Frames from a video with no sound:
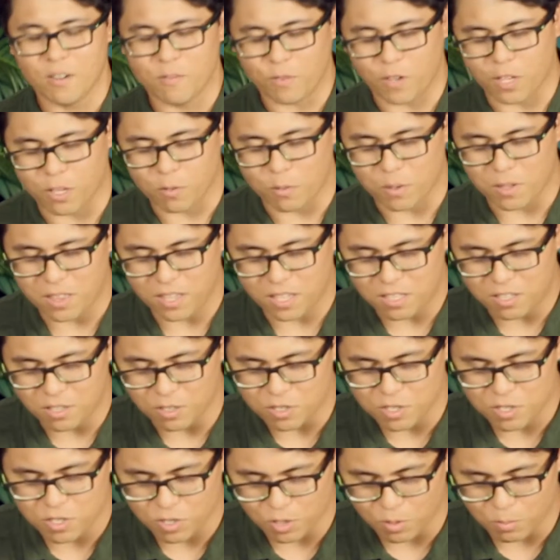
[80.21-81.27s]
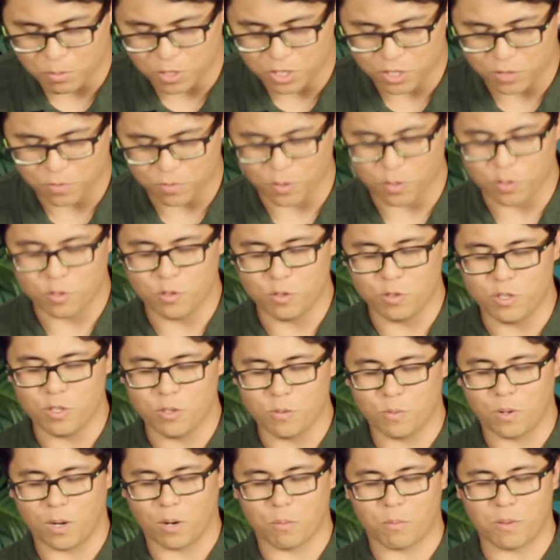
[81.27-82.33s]
Father, we thank you so much for who
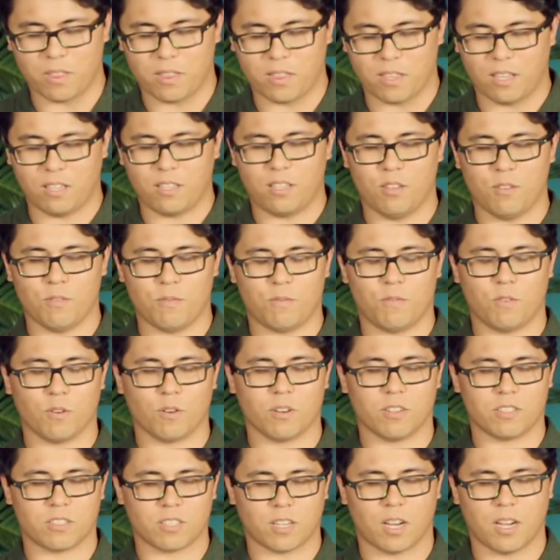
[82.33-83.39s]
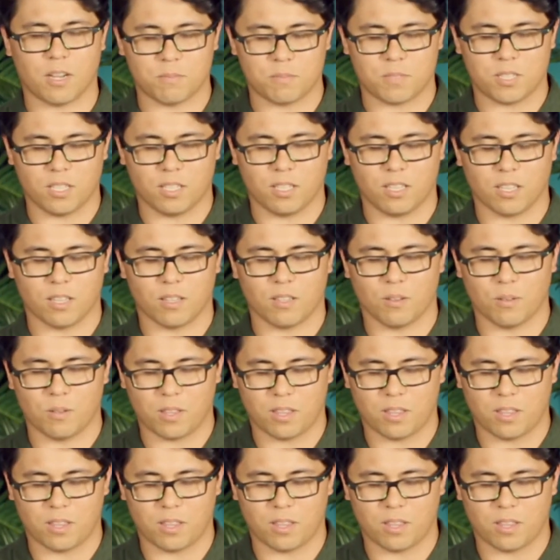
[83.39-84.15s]
you are. We thank you for our time together.